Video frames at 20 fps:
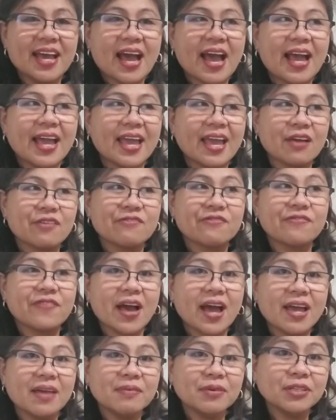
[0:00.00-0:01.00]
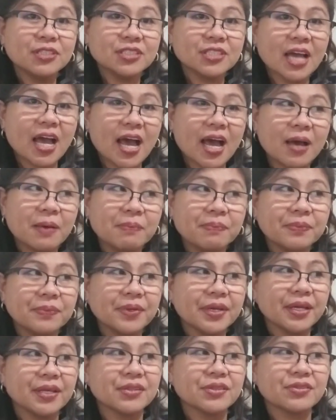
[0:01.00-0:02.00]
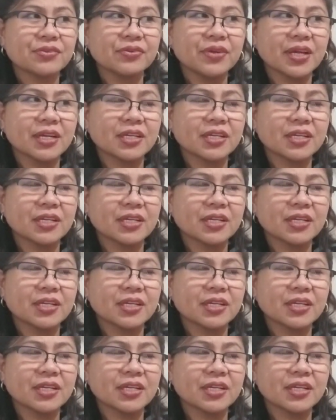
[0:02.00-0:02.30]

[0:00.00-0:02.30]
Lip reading: I have 5 on top and 3